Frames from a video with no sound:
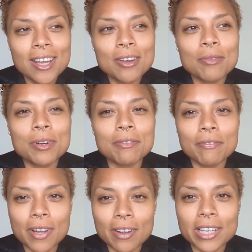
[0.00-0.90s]
would
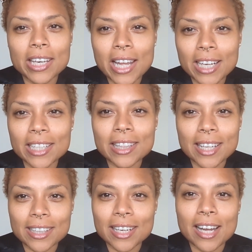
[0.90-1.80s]
very likely
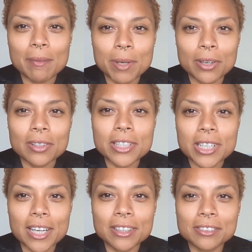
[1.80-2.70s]
think that I am an only
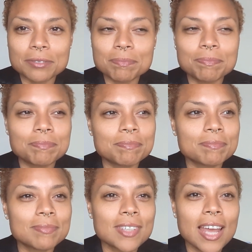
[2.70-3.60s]
child.
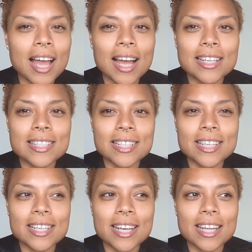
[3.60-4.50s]
I
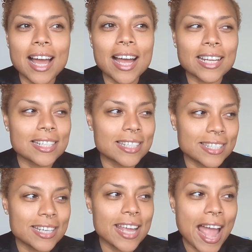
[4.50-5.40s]
can
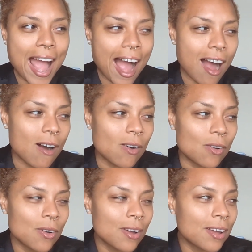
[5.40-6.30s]
see how
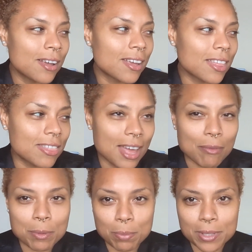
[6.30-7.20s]
that
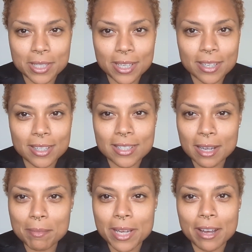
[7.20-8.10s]
would present because
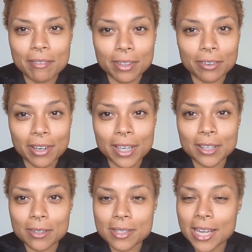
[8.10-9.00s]
I'd be having a grand
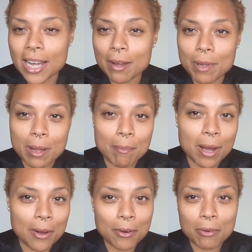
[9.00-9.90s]
old time in
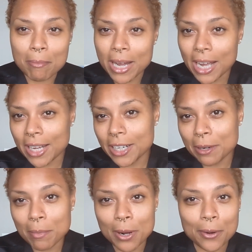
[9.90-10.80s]
my own mind and
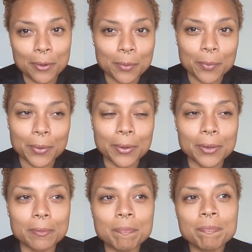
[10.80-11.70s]
in my own world.